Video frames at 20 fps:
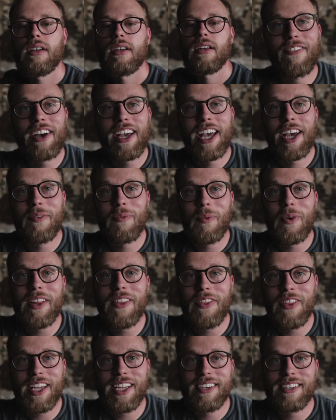If I had
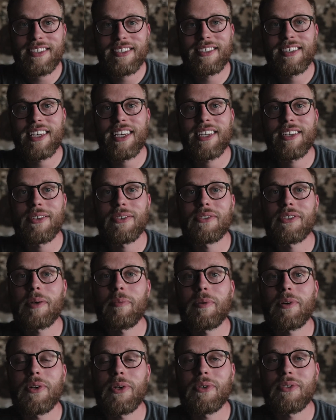one thing to say to
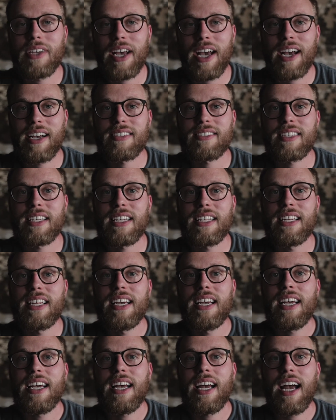someone who's asking,
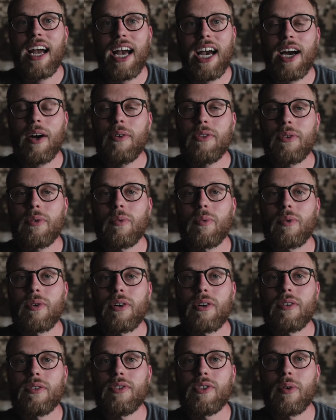how in the
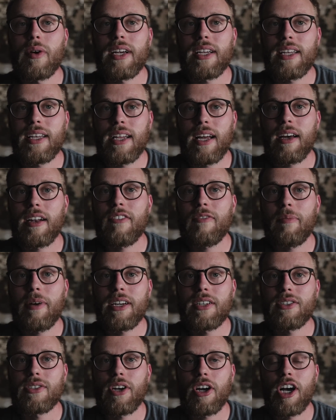world do I get out of
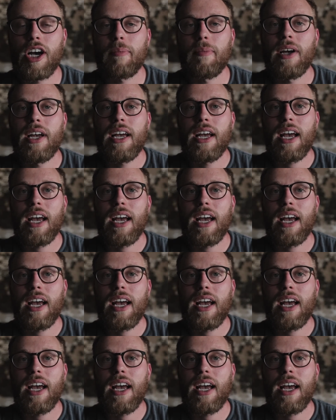my job?